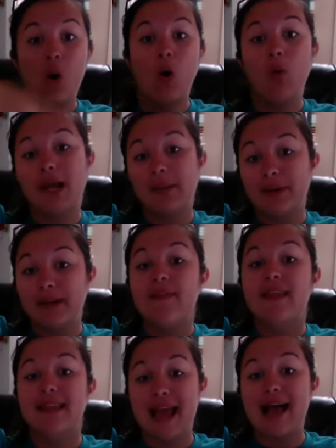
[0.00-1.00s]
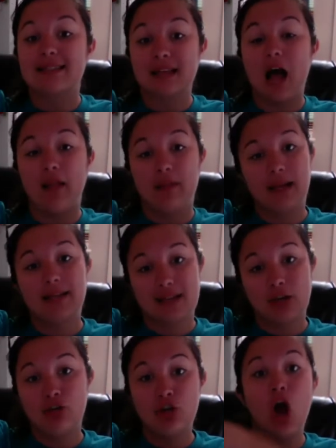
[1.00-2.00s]
Or I can put it in the yes column because I
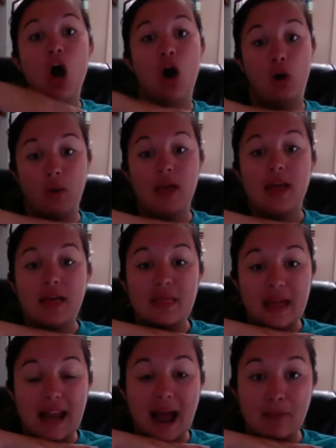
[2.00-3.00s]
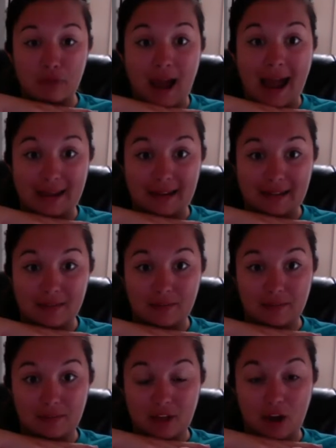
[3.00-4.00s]
know that I'm right,
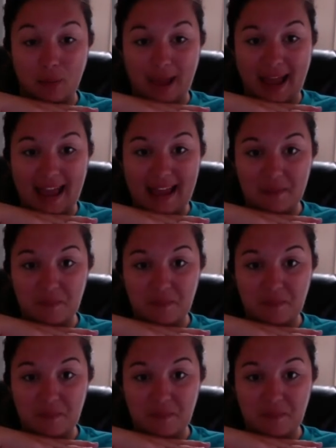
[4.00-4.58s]
okay?